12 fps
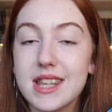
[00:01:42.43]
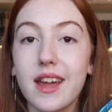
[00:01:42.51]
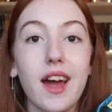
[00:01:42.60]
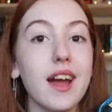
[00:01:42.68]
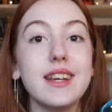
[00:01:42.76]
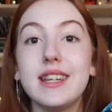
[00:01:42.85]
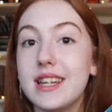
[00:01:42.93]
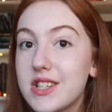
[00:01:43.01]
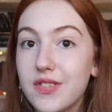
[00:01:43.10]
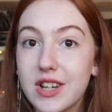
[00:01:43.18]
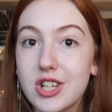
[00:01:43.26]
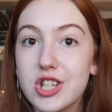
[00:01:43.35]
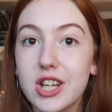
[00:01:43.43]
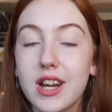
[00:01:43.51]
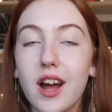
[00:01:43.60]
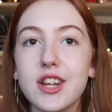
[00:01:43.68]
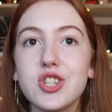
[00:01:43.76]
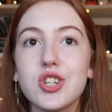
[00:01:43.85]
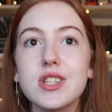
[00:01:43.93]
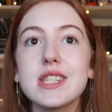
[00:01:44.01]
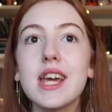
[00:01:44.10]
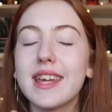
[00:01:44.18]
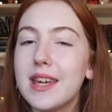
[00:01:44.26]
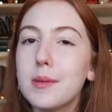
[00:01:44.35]
Like, I need to finish it. I
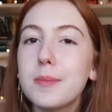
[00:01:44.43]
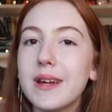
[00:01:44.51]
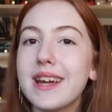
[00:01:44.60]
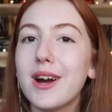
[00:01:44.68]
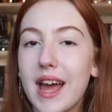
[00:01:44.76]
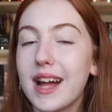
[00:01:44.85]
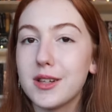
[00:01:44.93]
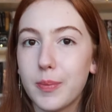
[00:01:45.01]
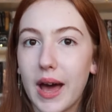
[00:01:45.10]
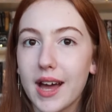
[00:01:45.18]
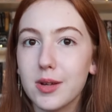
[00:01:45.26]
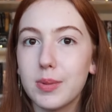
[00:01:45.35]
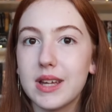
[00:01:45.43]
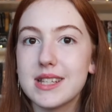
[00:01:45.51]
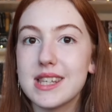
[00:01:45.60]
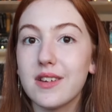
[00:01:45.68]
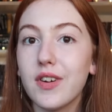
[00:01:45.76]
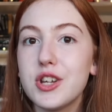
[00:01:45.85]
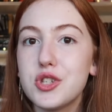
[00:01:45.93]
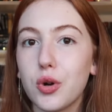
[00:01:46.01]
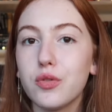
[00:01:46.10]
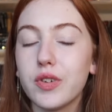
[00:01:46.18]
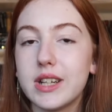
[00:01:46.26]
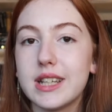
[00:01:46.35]
just keep being held back because if I
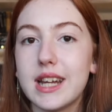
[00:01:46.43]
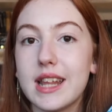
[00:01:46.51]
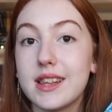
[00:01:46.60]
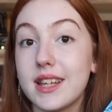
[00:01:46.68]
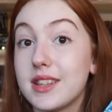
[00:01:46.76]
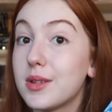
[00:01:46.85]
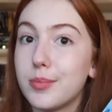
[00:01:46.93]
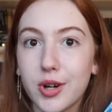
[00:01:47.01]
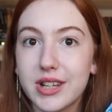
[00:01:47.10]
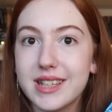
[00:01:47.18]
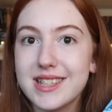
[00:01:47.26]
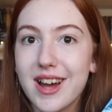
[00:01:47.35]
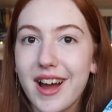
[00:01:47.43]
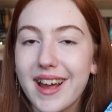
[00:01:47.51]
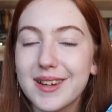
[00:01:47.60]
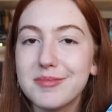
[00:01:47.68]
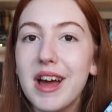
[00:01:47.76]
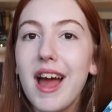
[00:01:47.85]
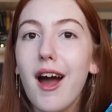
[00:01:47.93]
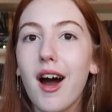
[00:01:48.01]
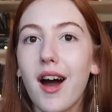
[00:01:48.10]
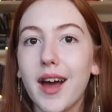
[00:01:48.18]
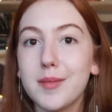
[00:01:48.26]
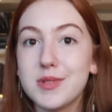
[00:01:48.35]
don't read it in like the morning time,
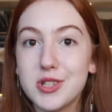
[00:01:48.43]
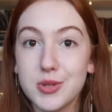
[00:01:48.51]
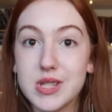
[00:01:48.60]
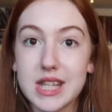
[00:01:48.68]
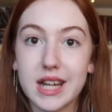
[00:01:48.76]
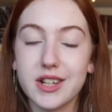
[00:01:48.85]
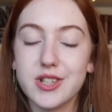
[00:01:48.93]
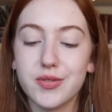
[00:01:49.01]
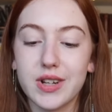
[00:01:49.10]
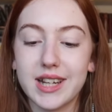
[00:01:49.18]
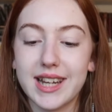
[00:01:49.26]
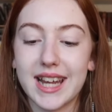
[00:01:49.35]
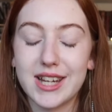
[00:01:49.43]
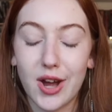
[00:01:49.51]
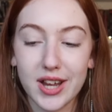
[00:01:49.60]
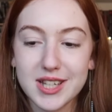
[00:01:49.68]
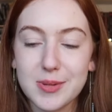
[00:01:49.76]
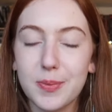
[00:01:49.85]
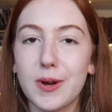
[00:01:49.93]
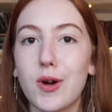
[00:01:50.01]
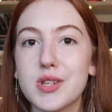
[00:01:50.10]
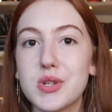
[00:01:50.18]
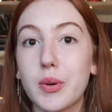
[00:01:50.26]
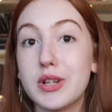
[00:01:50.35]
I'm too scared to read it at night, but
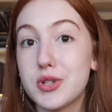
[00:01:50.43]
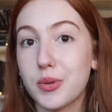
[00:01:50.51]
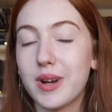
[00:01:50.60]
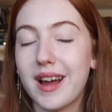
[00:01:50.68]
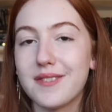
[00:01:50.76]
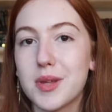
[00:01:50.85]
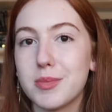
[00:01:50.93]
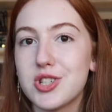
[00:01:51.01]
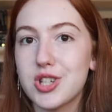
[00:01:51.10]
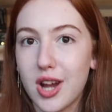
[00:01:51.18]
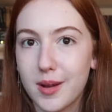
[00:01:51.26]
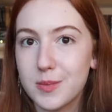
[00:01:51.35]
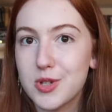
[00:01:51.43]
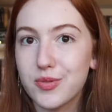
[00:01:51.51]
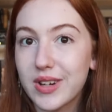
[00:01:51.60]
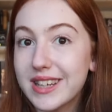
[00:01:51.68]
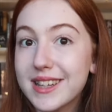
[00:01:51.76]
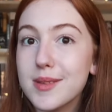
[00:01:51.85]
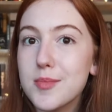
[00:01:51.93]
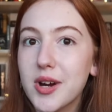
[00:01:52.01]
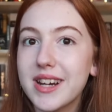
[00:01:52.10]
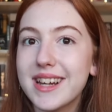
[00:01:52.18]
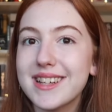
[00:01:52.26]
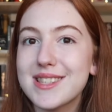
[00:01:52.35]
also I don't have that much time to read in the
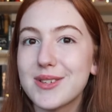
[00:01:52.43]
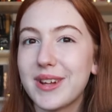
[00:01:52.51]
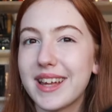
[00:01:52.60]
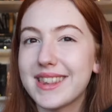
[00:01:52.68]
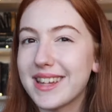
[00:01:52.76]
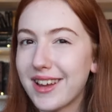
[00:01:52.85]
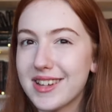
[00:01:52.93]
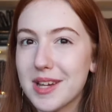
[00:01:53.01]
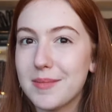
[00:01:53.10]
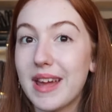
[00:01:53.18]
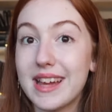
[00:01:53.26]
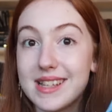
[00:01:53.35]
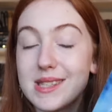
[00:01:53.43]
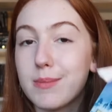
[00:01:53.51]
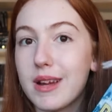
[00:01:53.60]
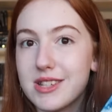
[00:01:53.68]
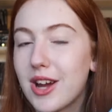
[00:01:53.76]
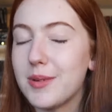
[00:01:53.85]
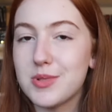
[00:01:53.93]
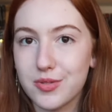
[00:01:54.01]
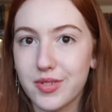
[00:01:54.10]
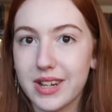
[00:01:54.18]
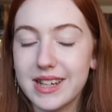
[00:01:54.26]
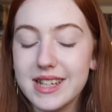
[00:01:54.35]
morning, so like the nighttime is my time to
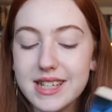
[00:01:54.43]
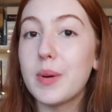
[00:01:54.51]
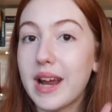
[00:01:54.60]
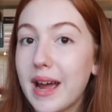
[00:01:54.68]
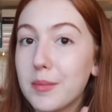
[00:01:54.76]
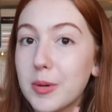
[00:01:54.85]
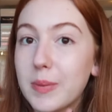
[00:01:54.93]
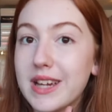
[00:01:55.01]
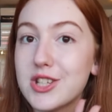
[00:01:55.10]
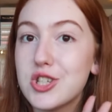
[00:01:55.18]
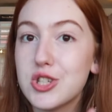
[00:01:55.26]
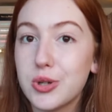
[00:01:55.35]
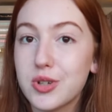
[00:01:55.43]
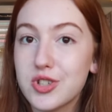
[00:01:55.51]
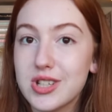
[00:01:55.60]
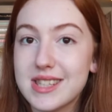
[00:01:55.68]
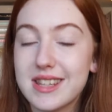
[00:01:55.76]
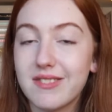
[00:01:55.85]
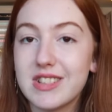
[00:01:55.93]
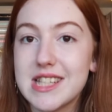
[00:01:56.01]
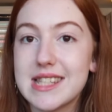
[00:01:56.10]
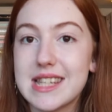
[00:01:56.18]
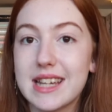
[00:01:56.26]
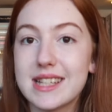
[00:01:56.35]
read. But I am on page
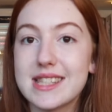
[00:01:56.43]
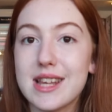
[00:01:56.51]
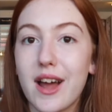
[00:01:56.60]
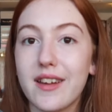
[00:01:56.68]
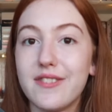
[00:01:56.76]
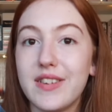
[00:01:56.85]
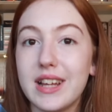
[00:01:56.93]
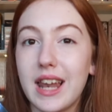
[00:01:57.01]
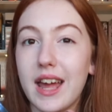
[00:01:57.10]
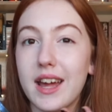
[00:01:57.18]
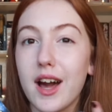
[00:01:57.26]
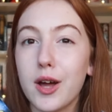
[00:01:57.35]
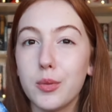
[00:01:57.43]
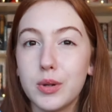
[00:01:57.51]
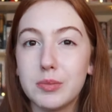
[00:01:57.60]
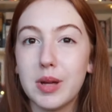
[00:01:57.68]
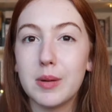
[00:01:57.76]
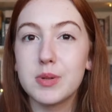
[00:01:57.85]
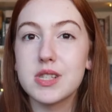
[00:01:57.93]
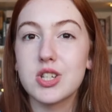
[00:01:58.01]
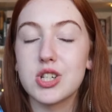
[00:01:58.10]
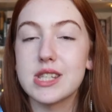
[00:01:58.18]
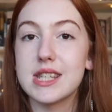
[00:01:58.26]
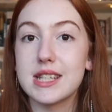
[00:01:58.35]
276. I feel like I will be able to
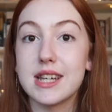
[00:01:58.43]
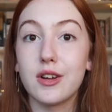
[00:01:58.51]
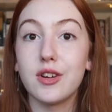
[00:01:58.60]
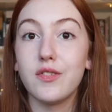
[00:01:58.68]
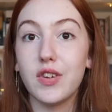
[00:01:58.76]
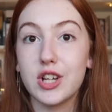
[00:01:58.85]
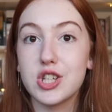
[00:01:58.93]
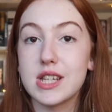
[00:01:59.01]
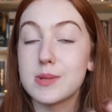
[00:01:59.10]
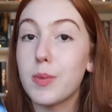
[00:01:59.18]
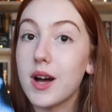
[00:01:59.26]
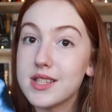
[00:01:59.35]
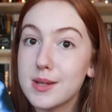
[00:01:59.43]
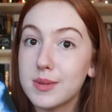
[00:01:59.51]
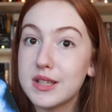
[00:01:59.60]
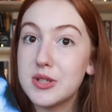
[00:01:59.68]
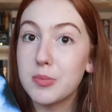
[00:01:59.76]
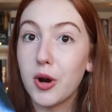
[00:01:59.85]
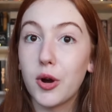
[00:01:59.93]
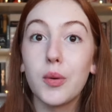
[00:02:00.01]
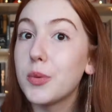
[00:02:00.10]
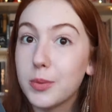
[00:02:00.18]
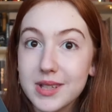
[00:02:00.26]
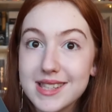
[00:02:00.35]
just sit down and finish this possibly
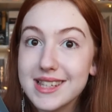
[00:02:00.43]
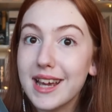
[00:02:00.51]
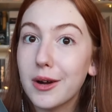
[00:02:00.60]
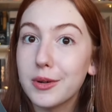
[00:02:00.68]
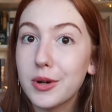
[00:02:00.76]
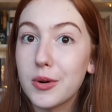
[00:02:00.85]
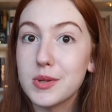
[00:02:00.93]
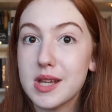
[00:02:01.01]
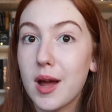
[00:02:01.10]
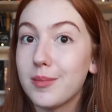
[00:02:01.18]
tomorrow. We'll see how it goes.